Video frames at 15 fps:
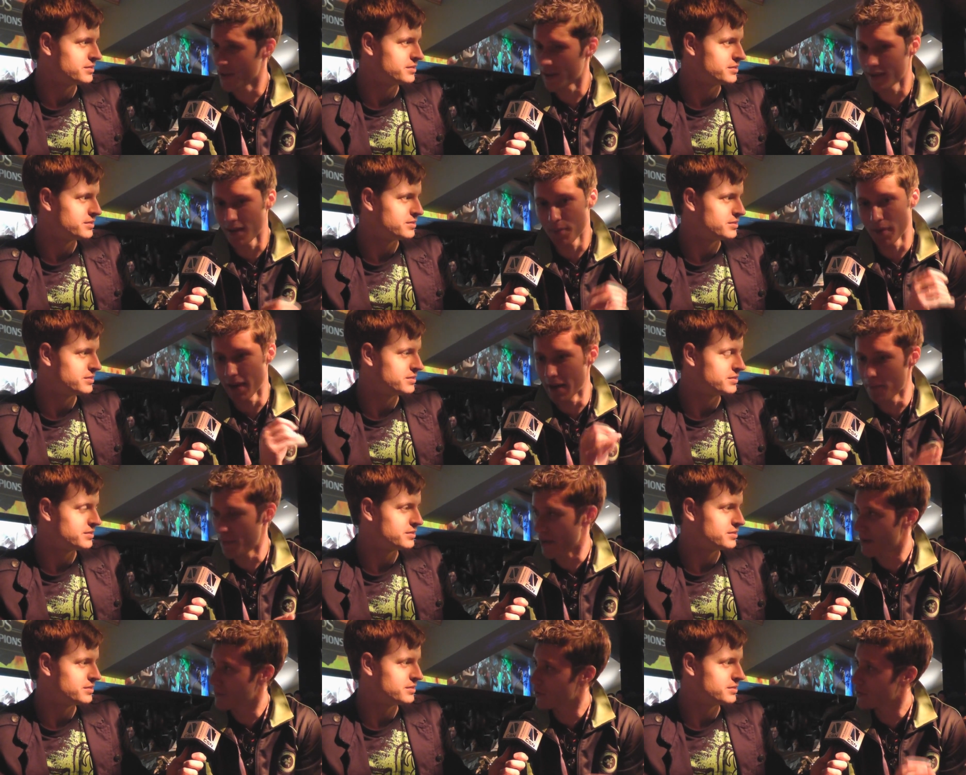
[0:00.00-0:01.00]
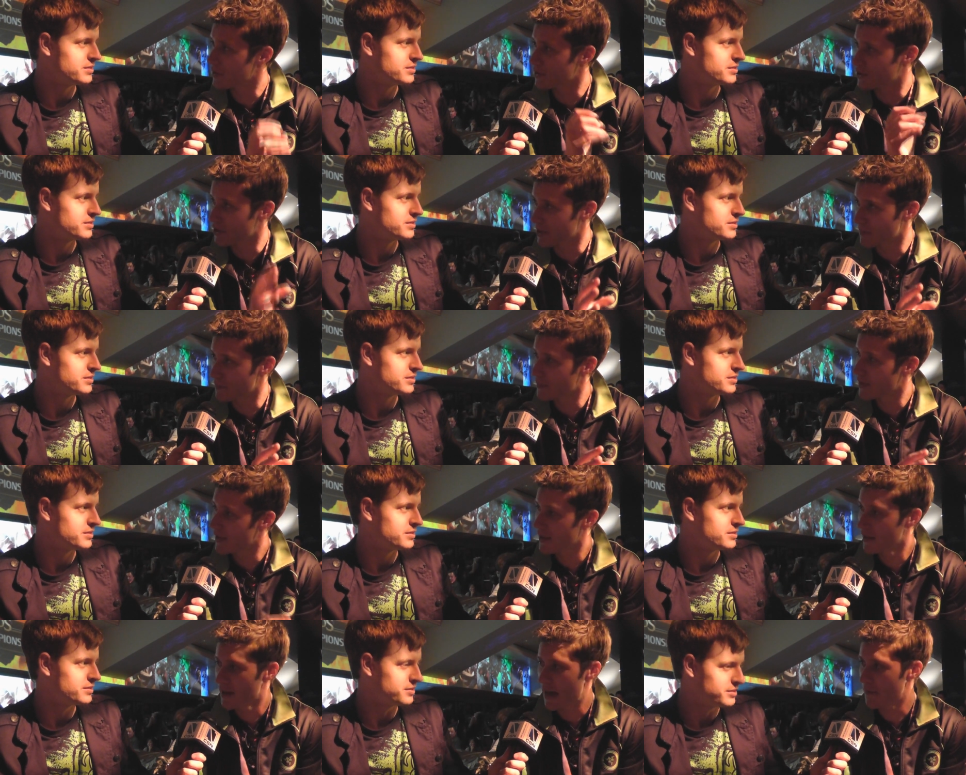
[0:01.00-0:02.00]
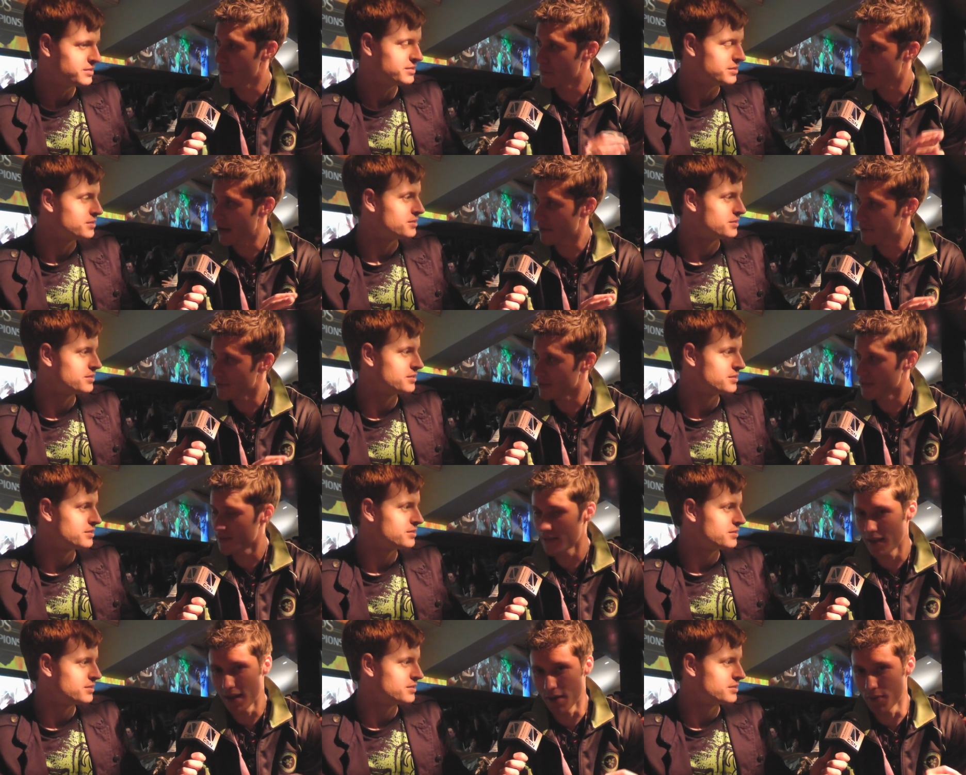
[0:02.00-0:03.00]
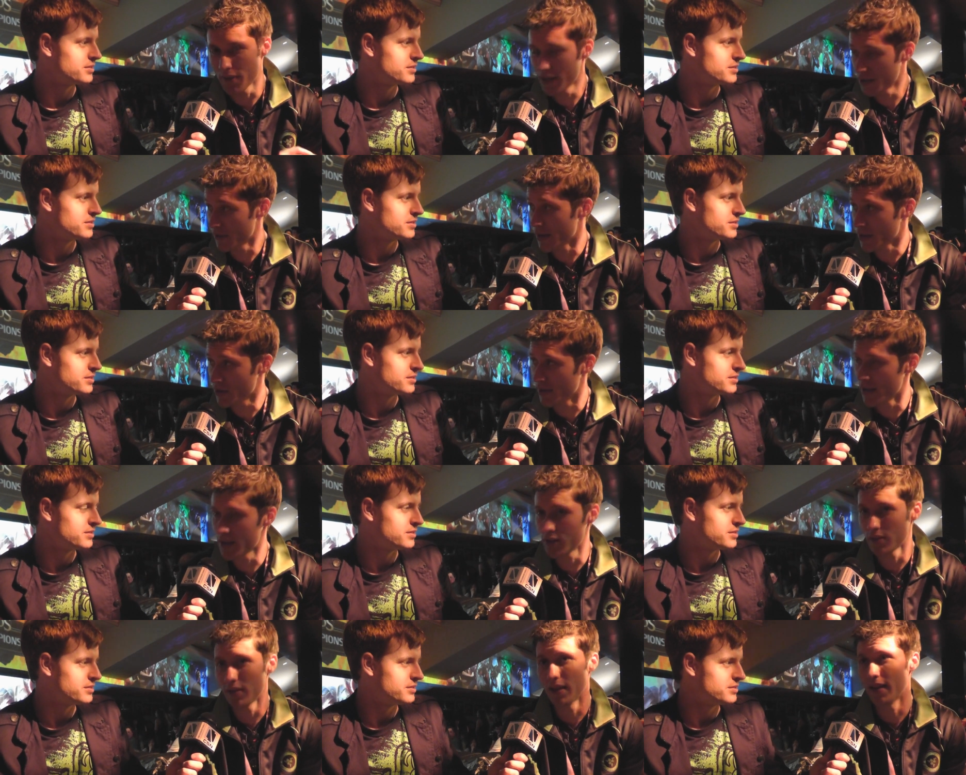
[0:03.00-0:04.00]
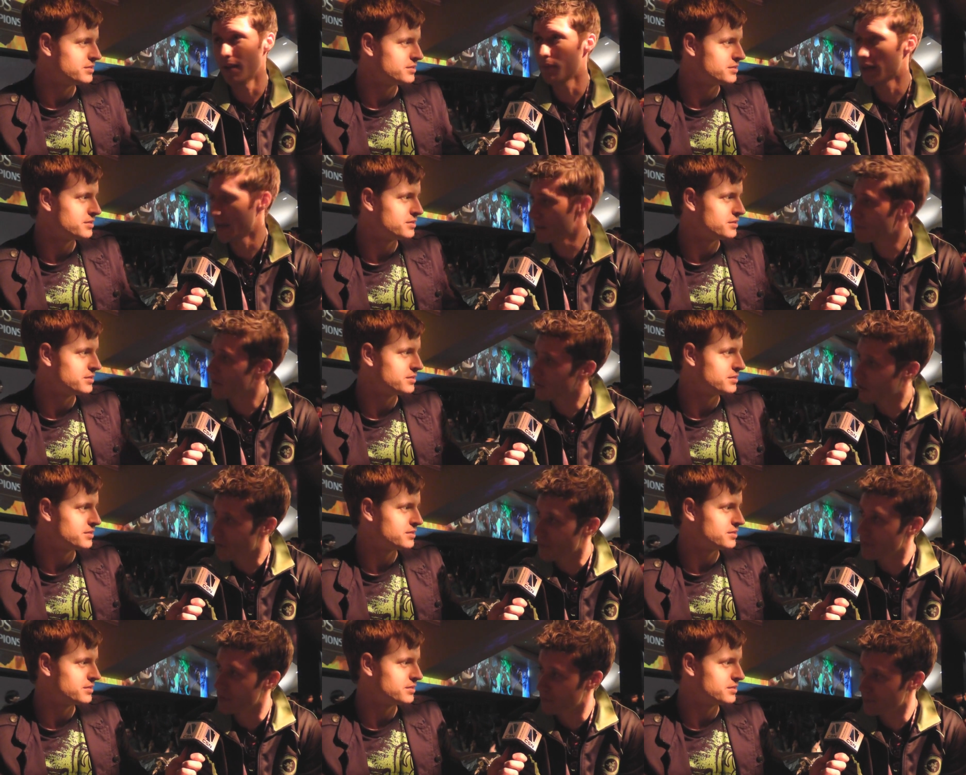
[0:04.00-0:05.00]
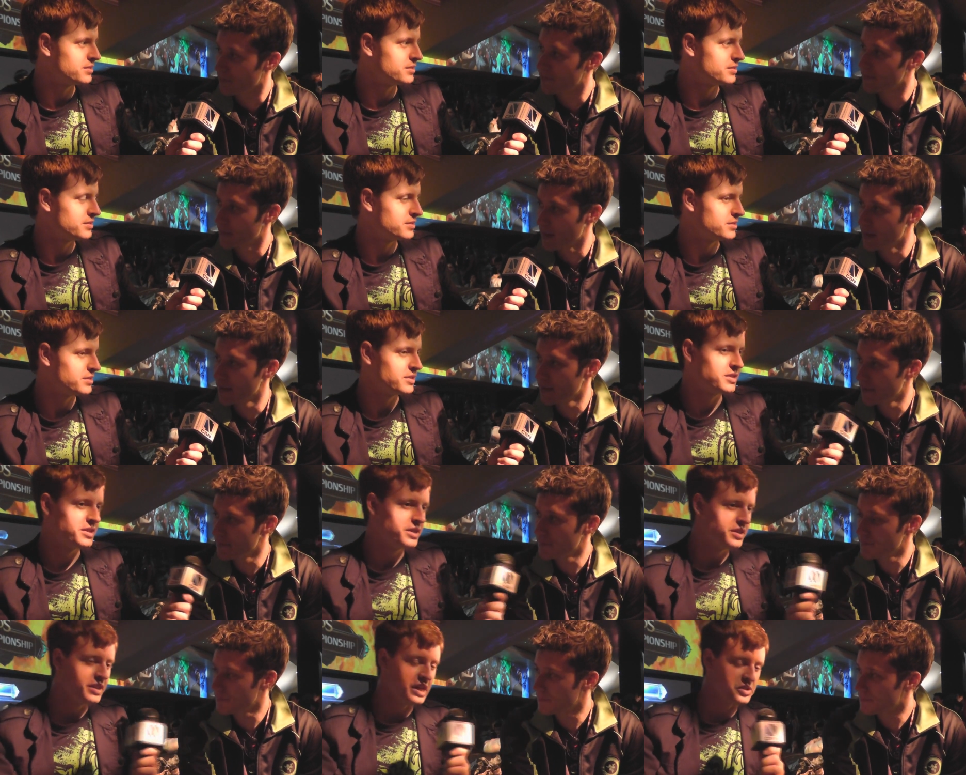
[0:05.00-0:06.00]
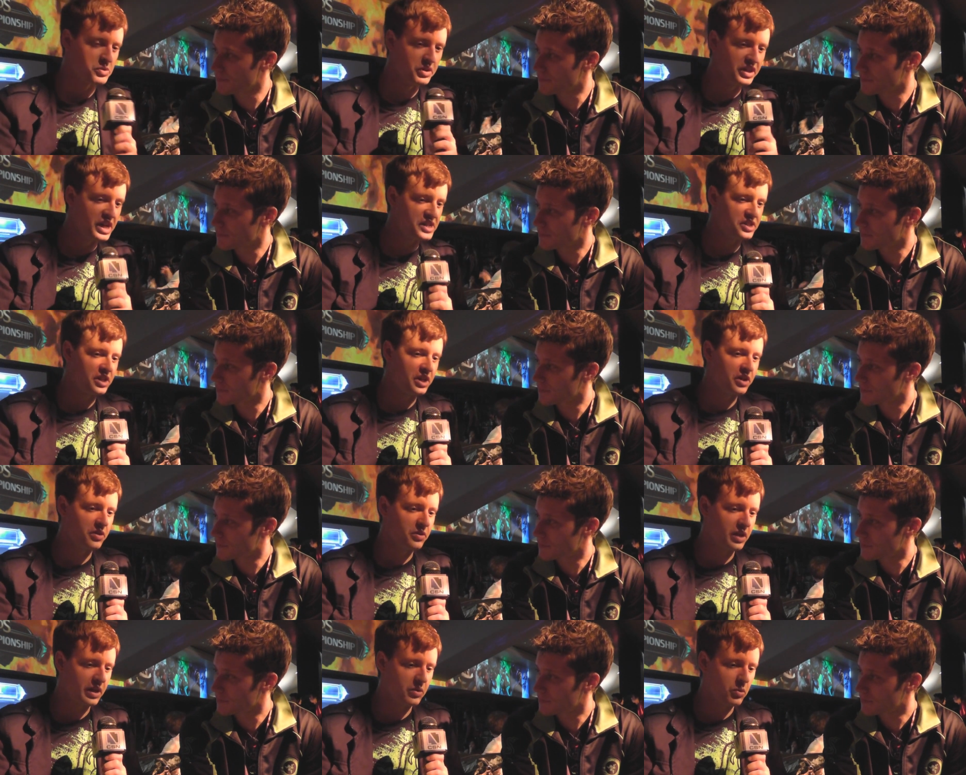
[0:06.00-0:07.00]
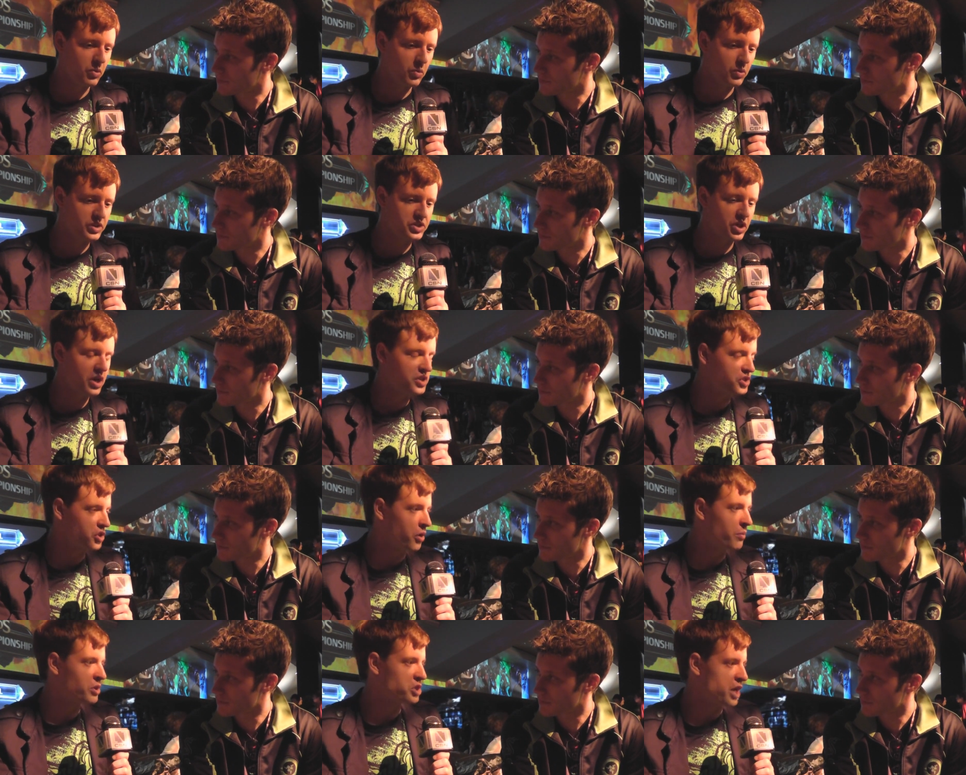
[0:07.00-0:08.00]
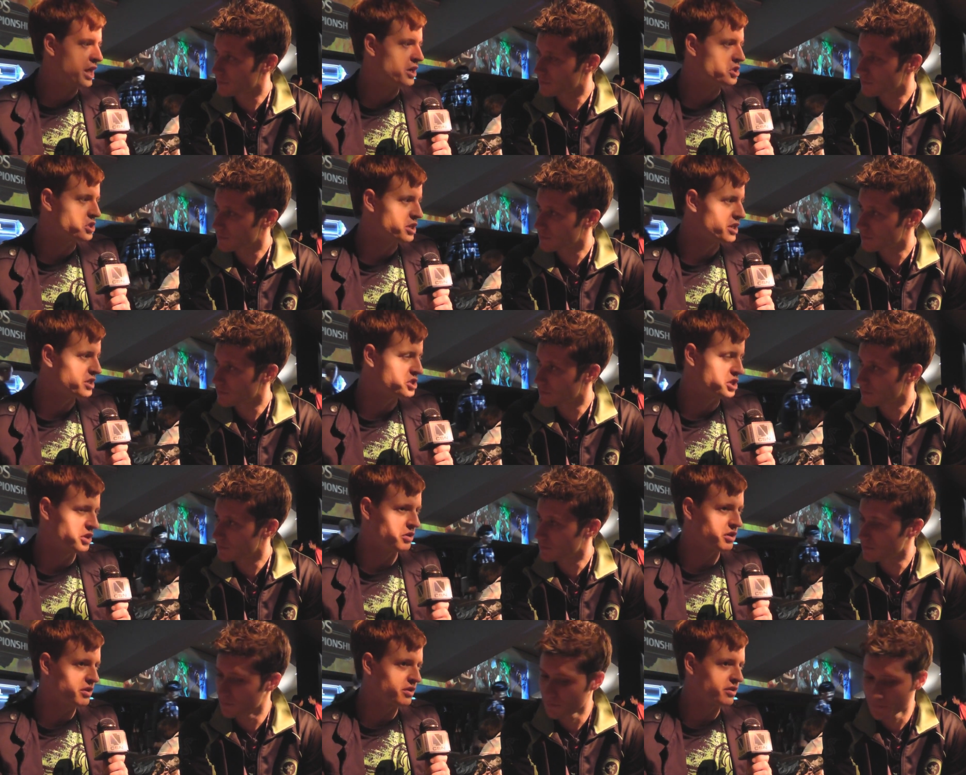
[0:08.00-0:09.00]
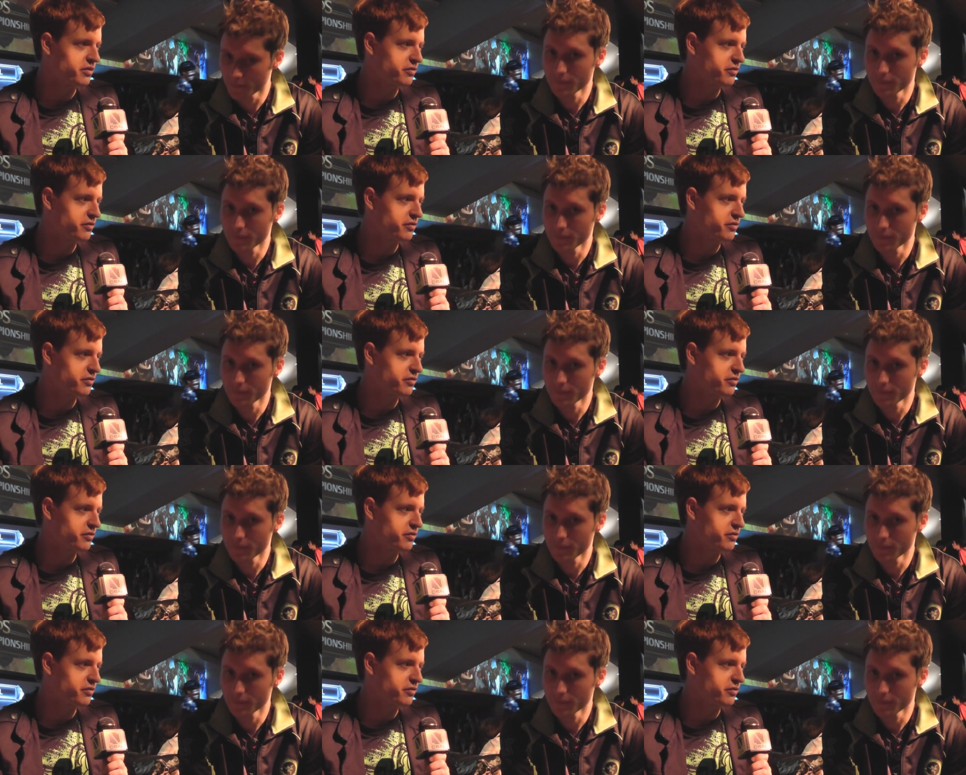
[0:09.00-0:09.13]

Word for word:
Speaker 1: waking up at 8 p.m., going to the gym, having breakfast. A really strict schedule, and I'm glad it paid off for them.
Speaker 2: That's really nice to hear. Like we saw so much energy and cheering